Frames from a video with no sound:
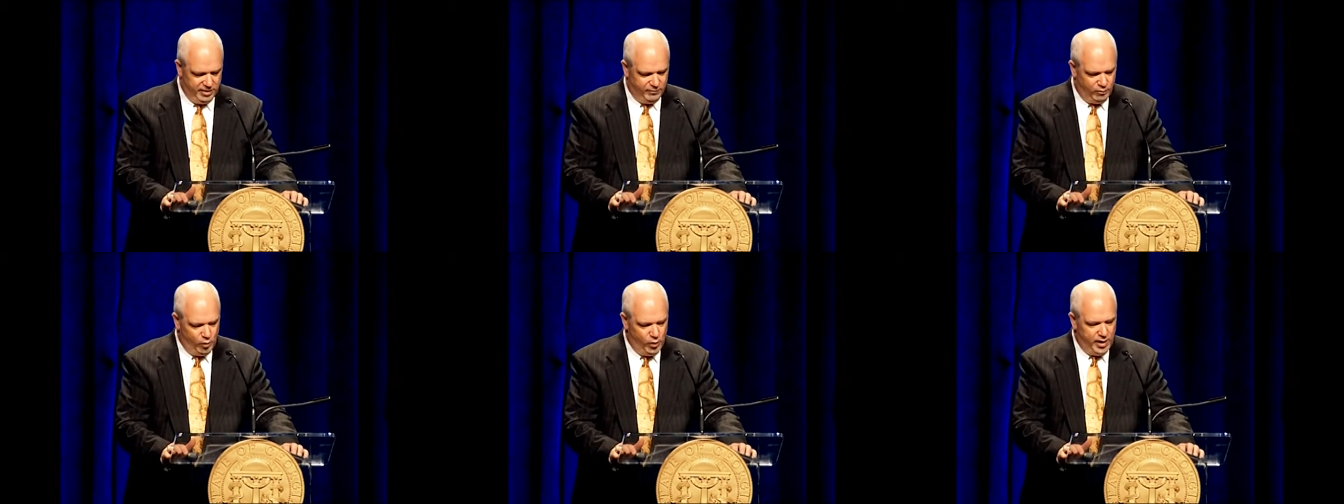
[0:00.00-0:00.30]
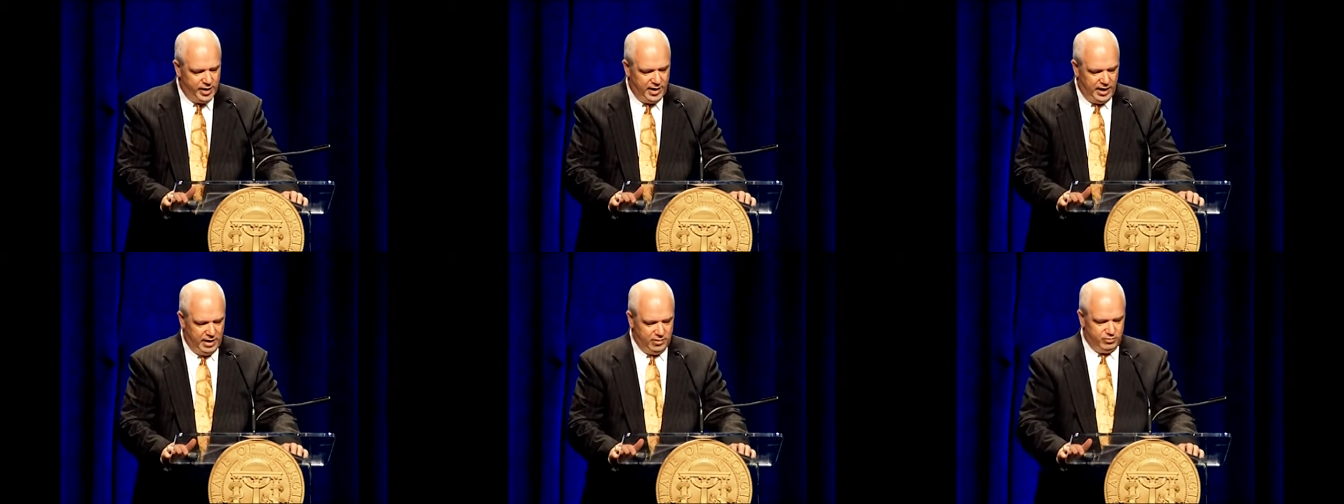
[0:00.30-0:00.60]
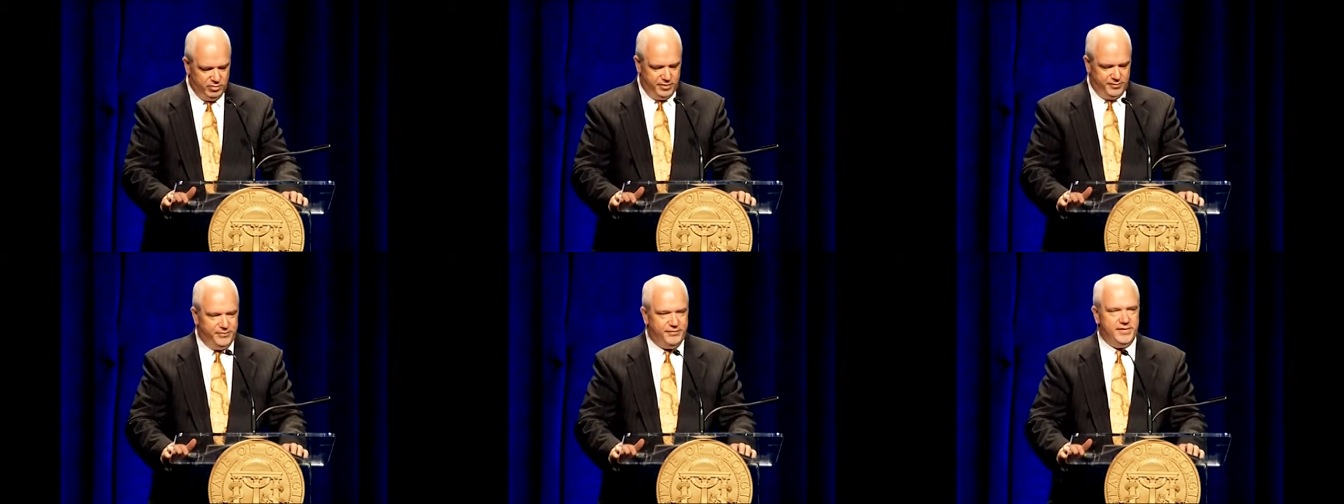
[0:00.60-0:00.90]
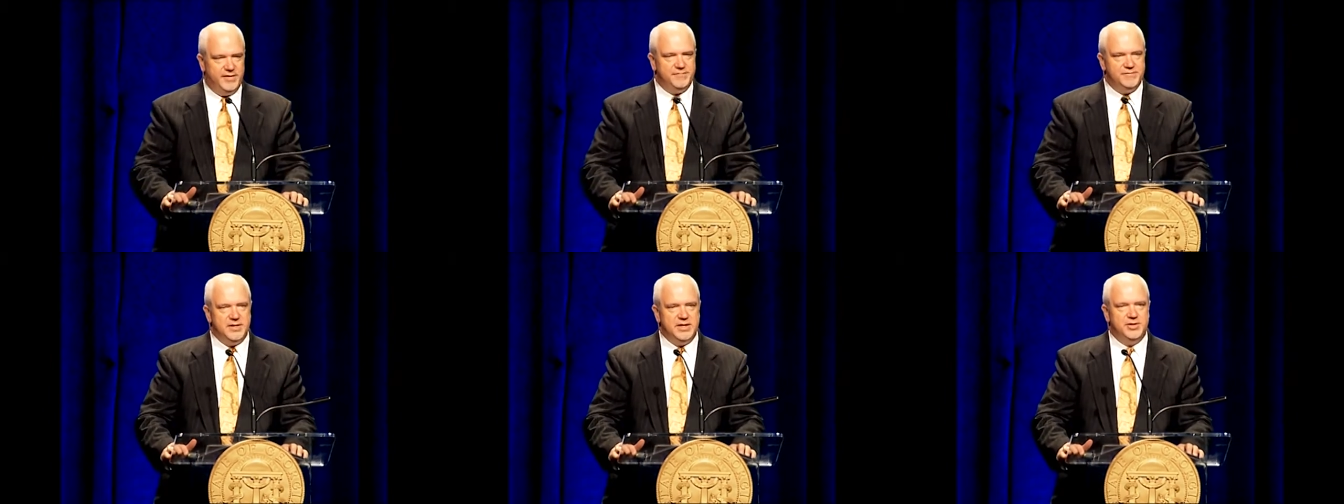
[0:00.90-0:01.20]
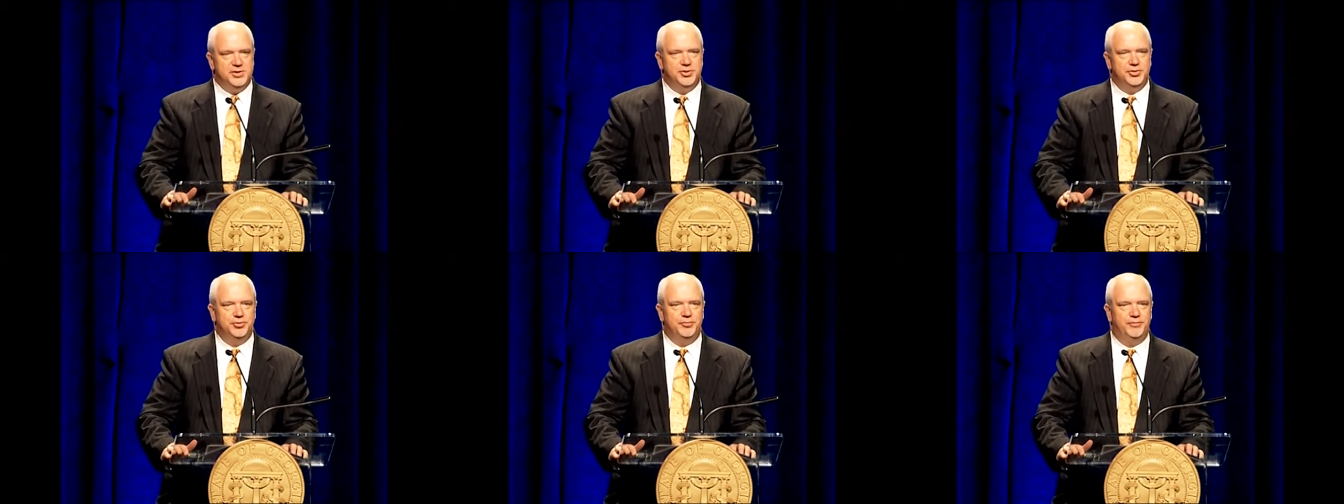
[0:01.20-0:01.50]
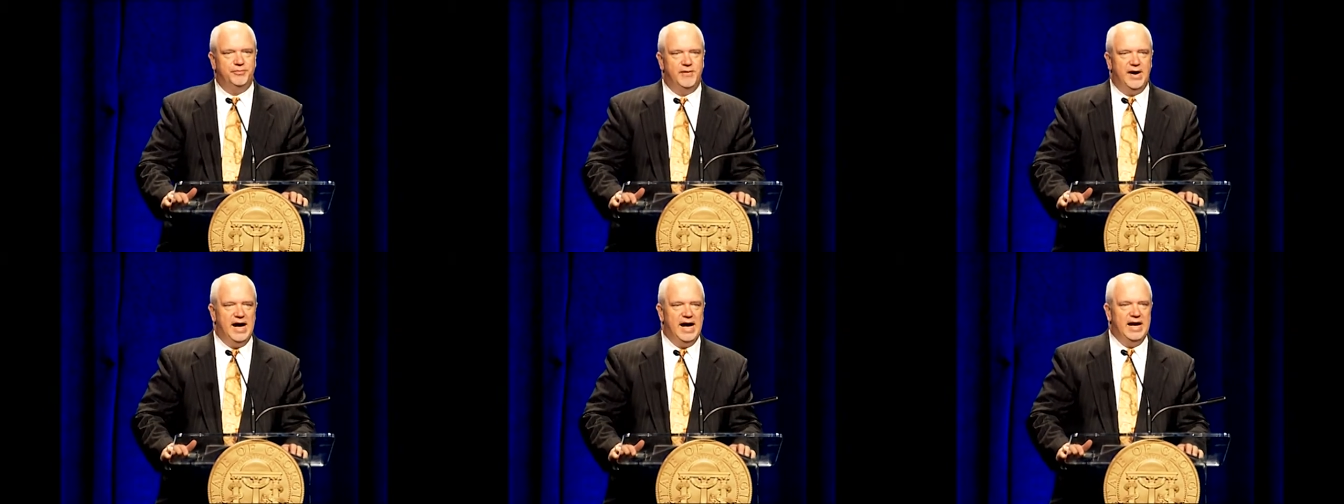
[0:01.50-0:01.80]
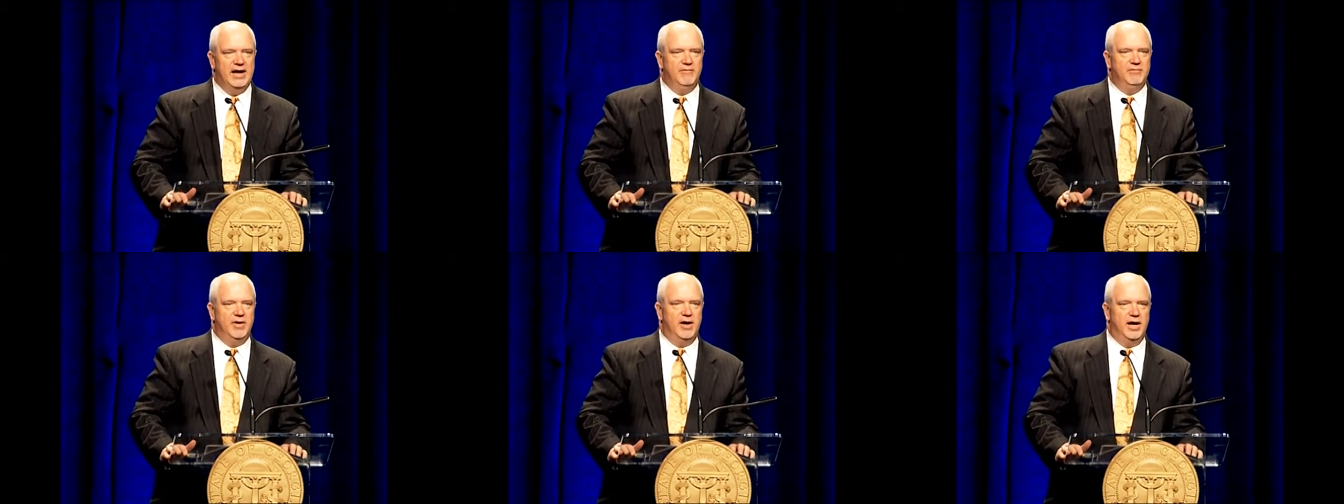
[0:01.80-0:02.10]
of 150 to
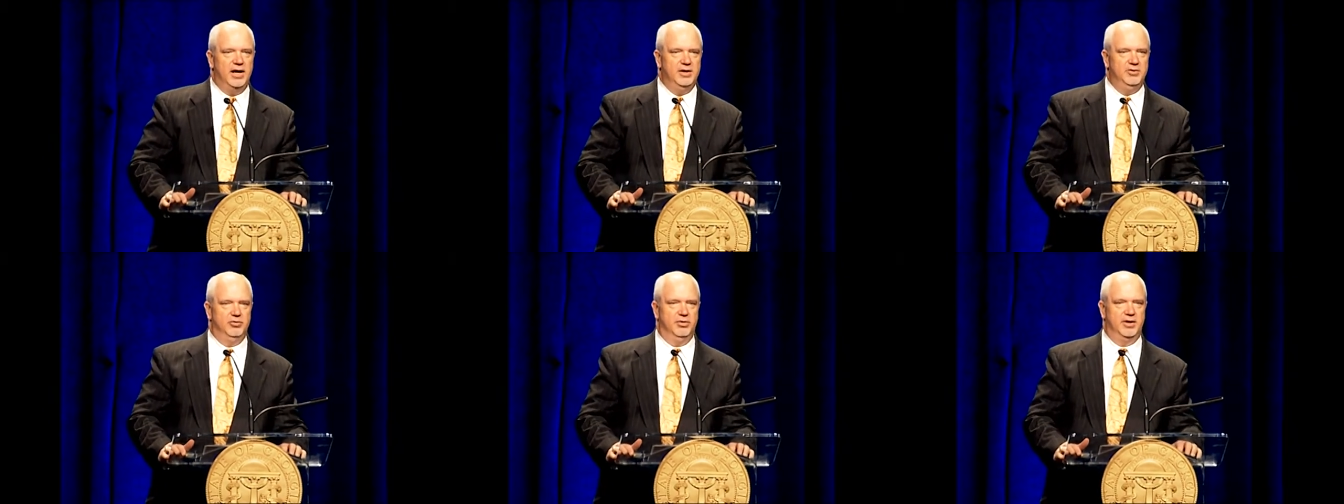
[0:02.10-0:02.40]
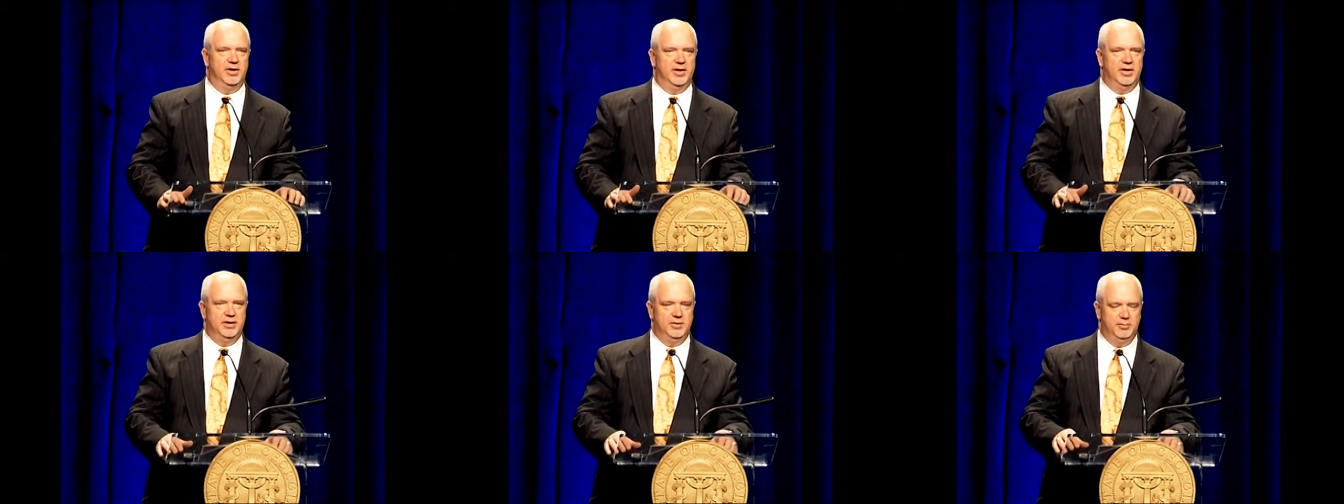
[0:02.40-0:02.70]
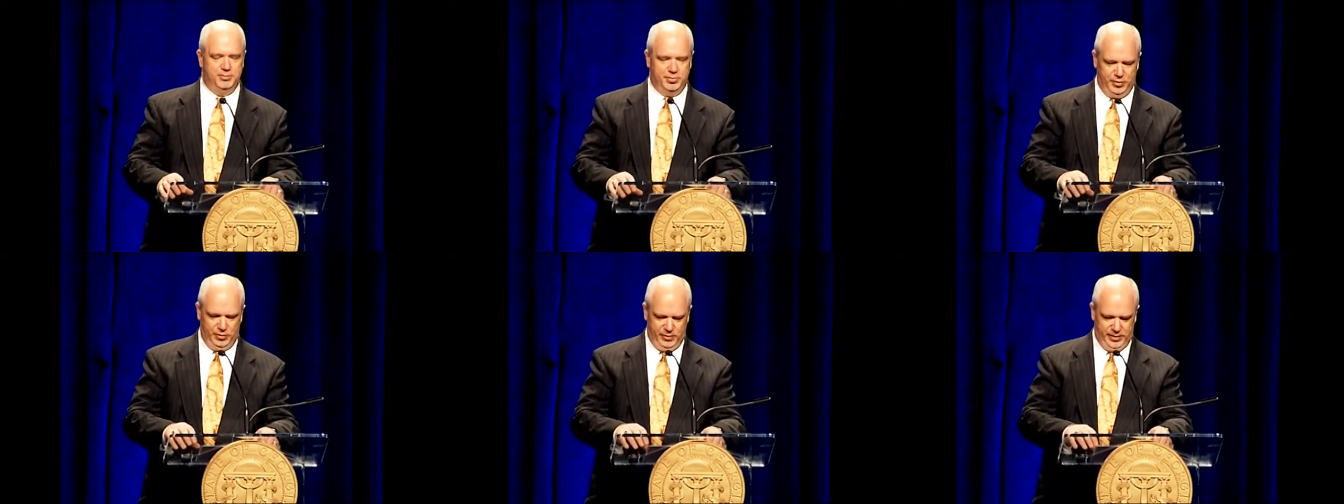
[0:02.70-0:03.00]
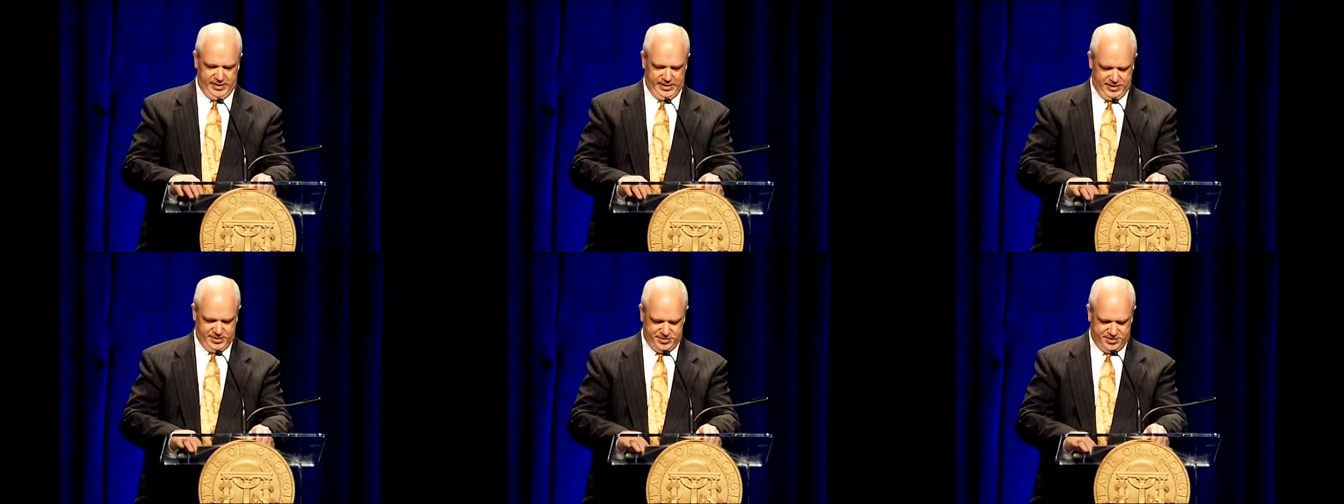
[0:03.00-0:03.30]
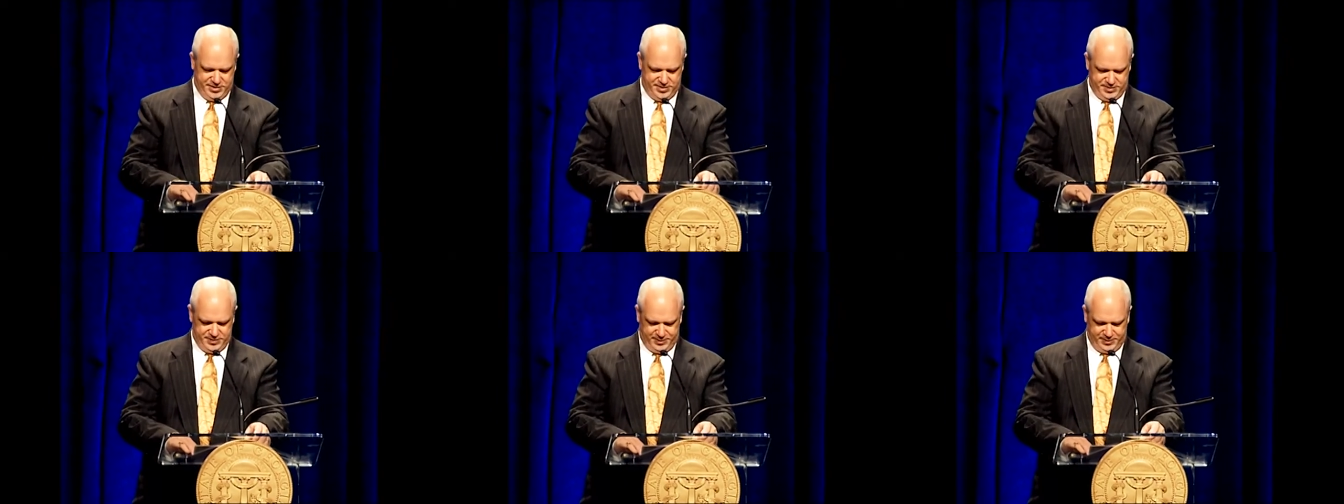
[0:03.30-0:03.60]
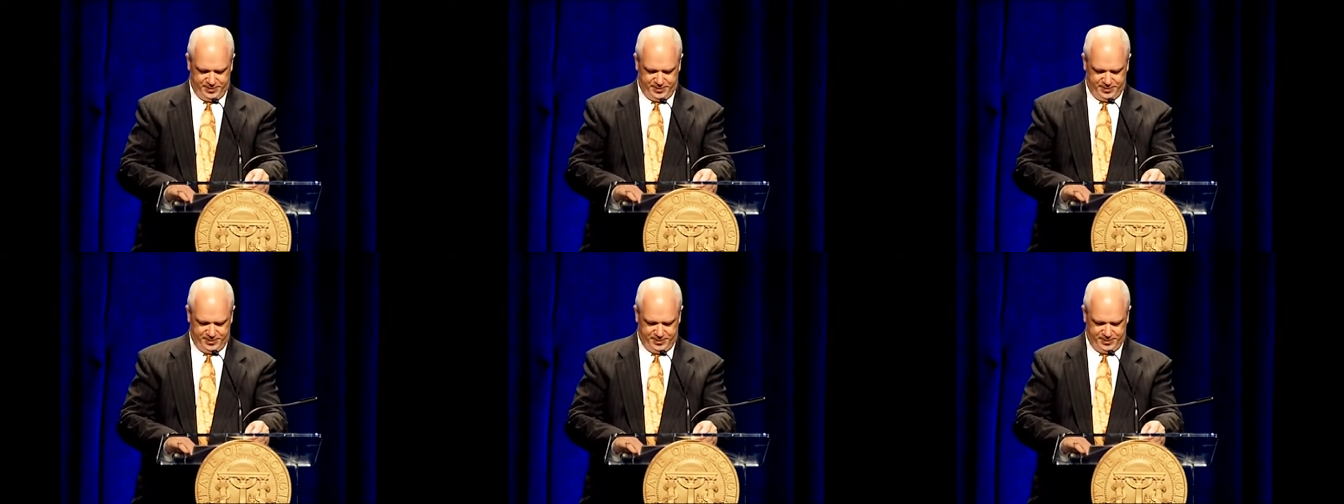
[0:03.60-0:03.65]
500 employees.